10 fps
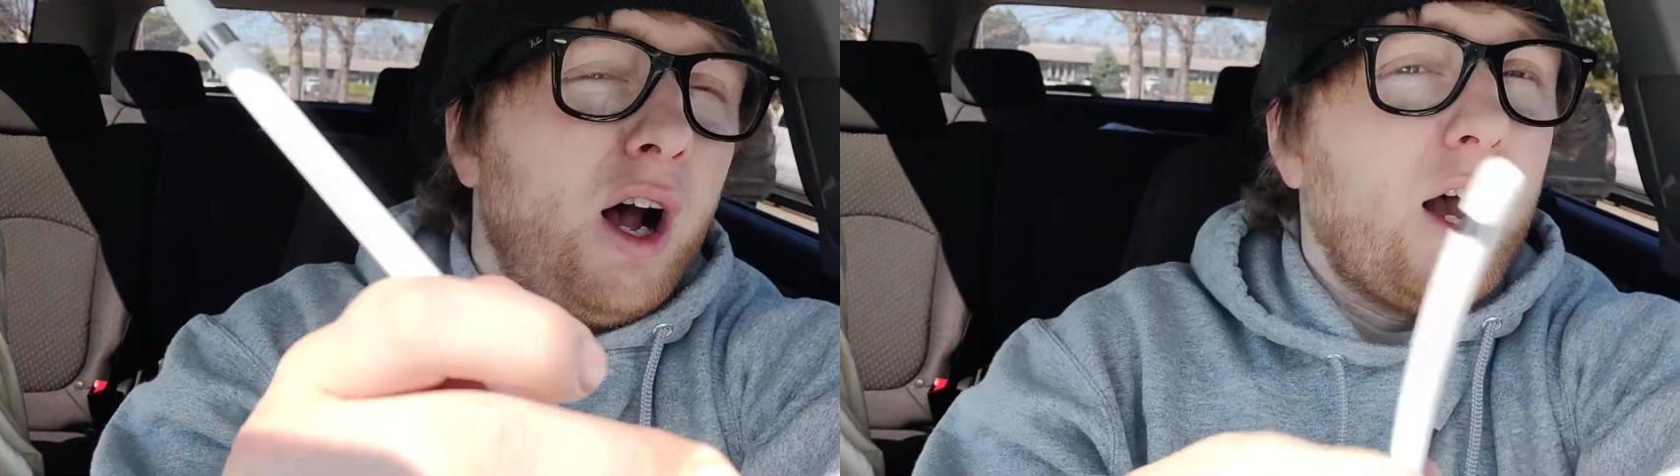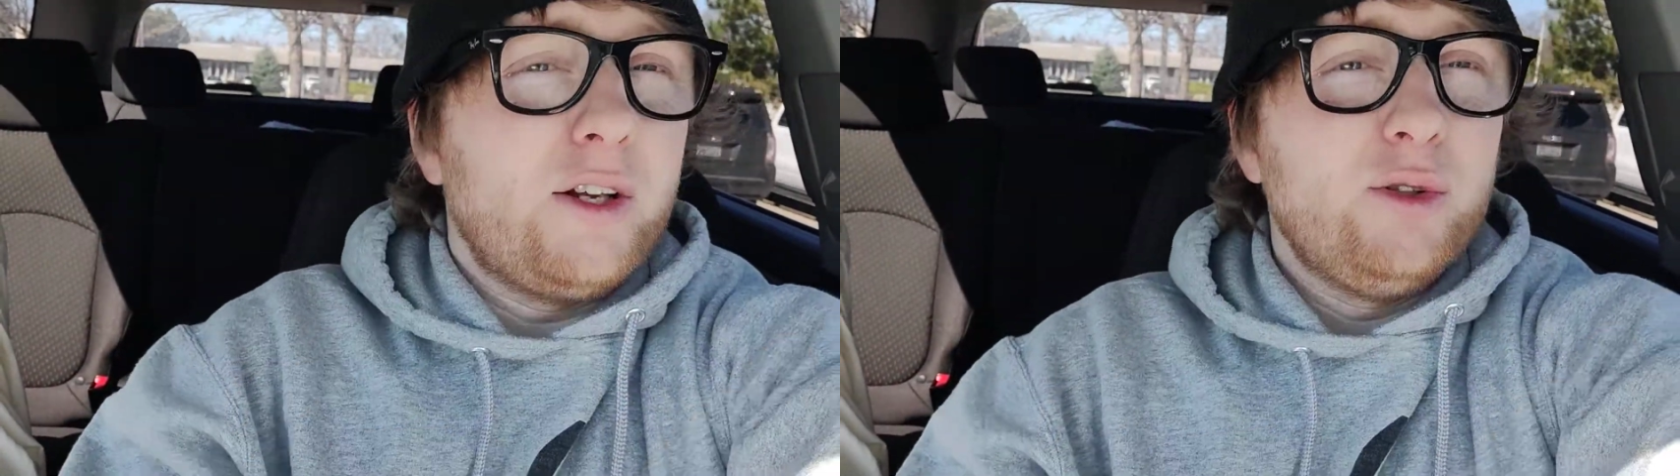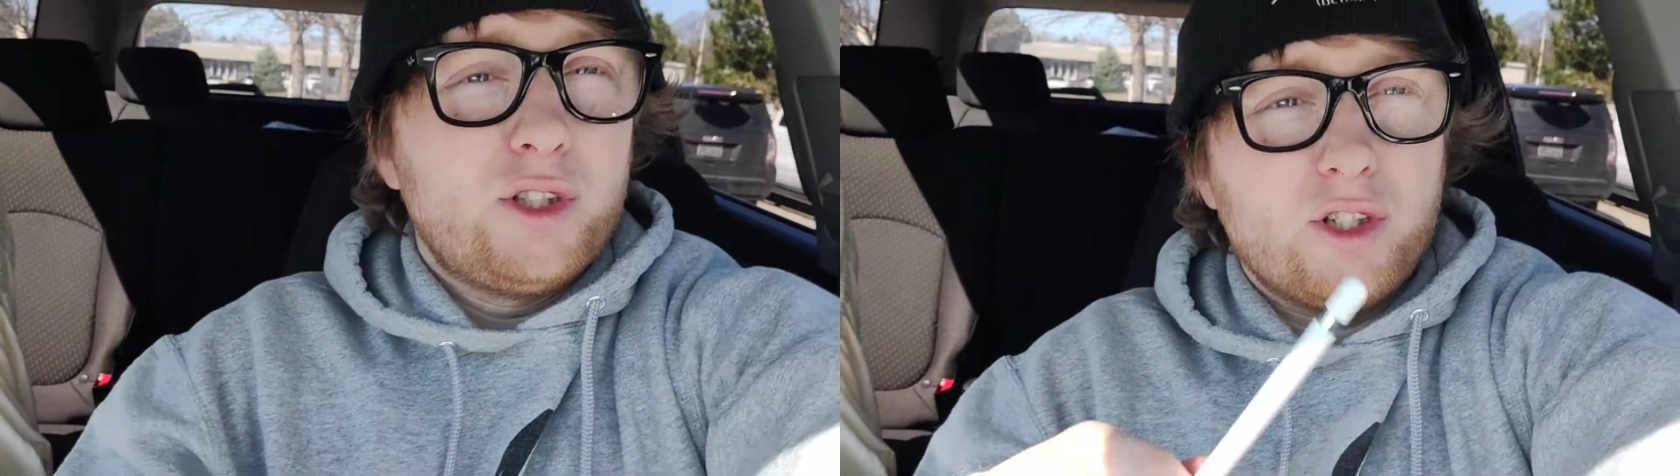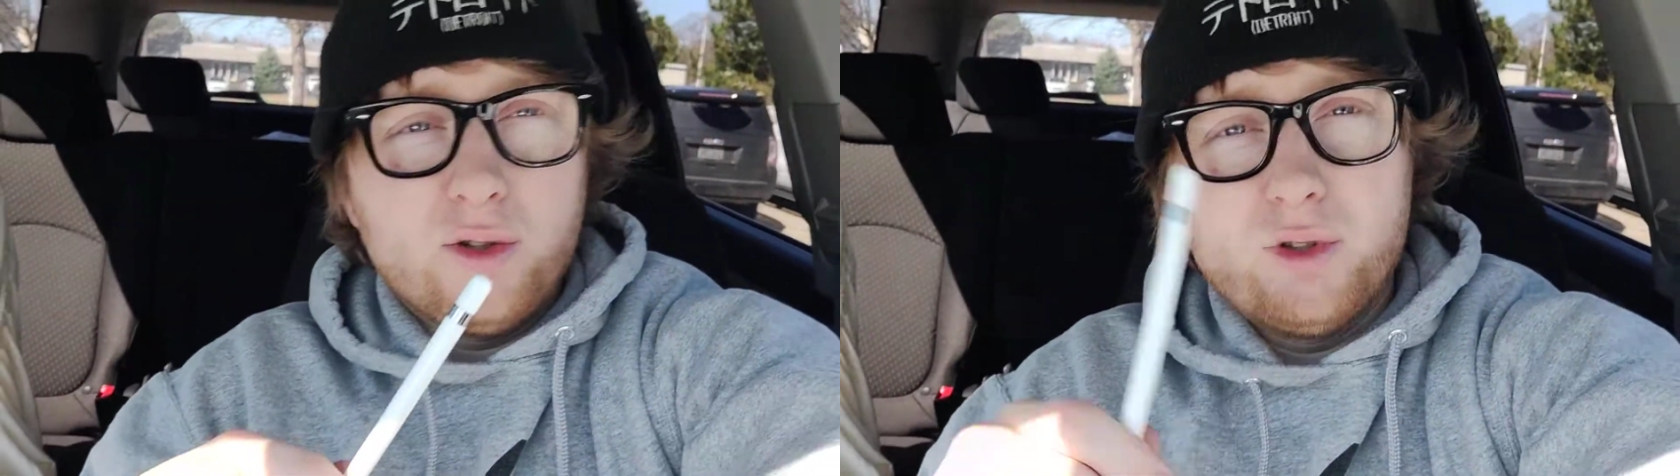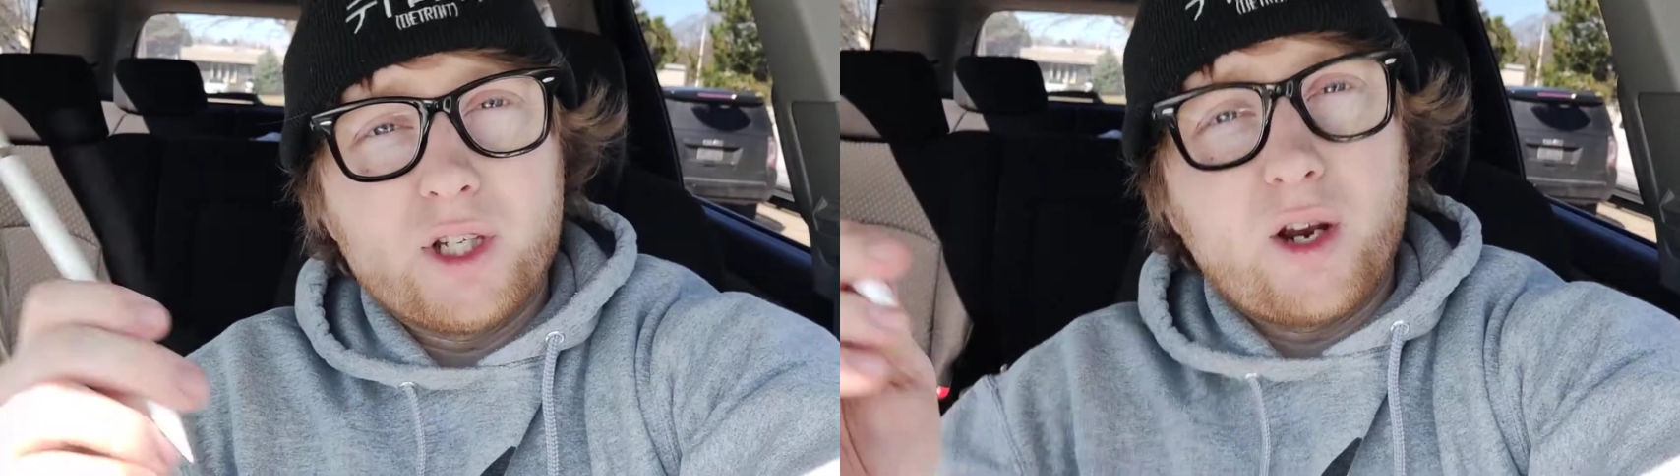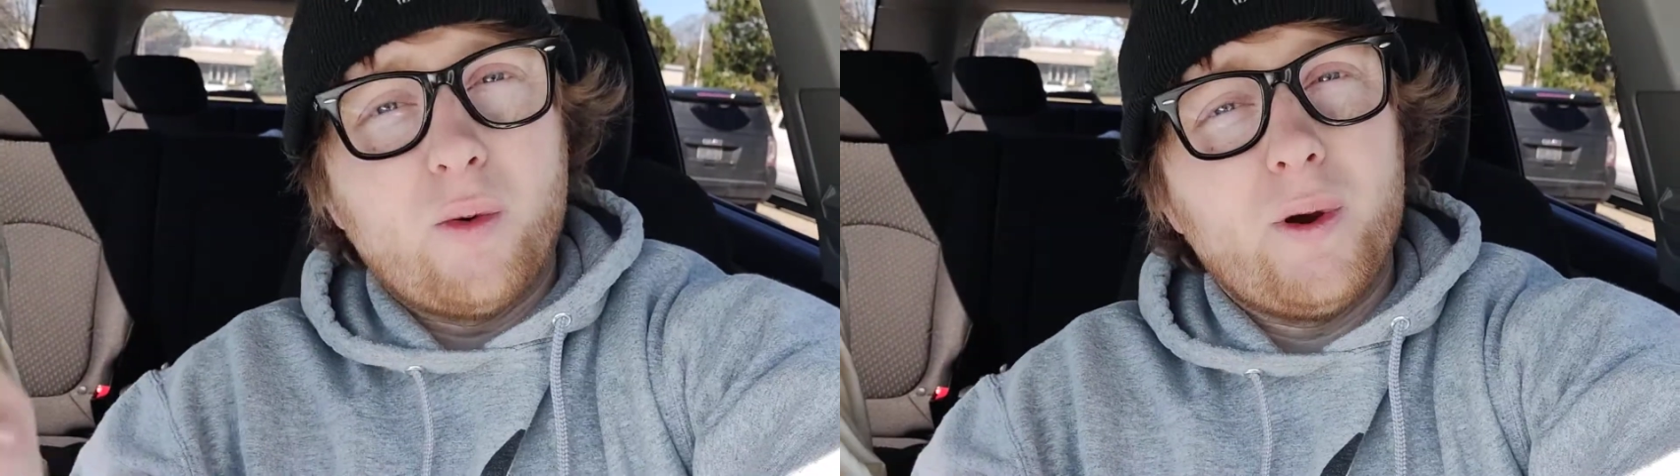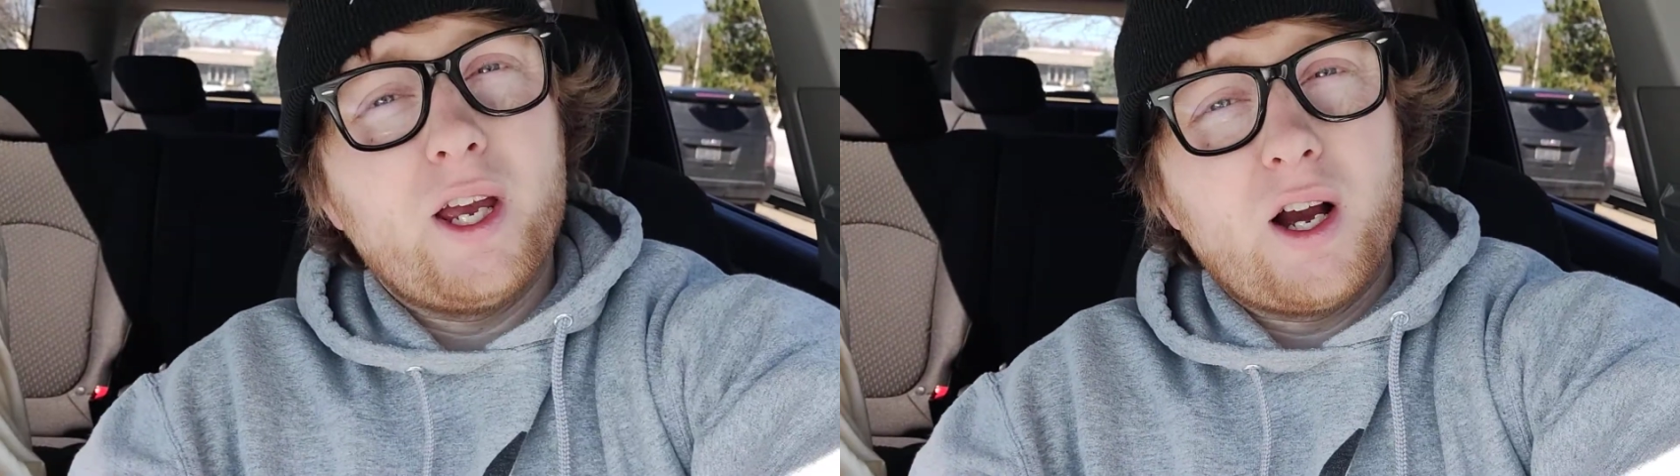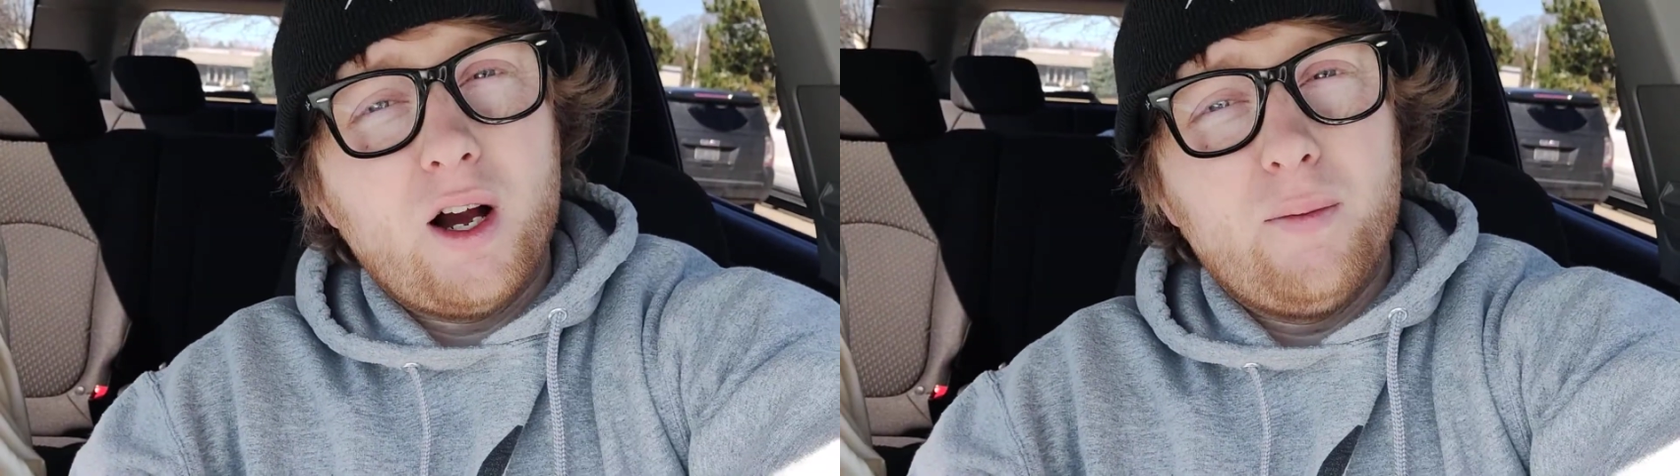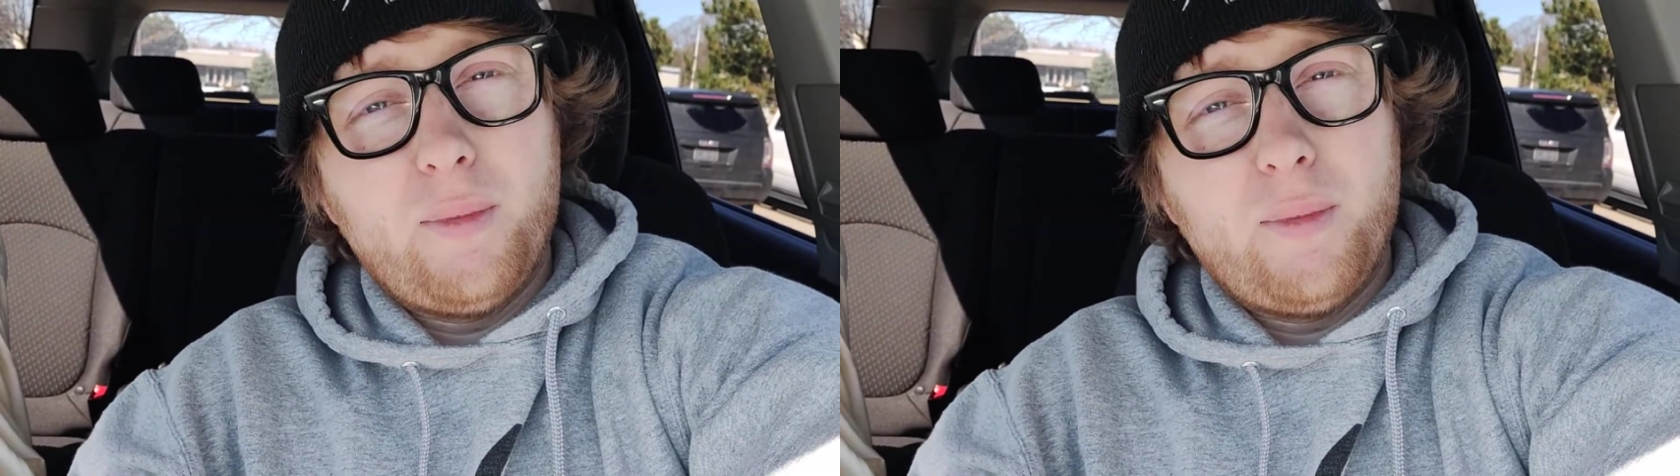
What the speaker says: I used to use like a Wacom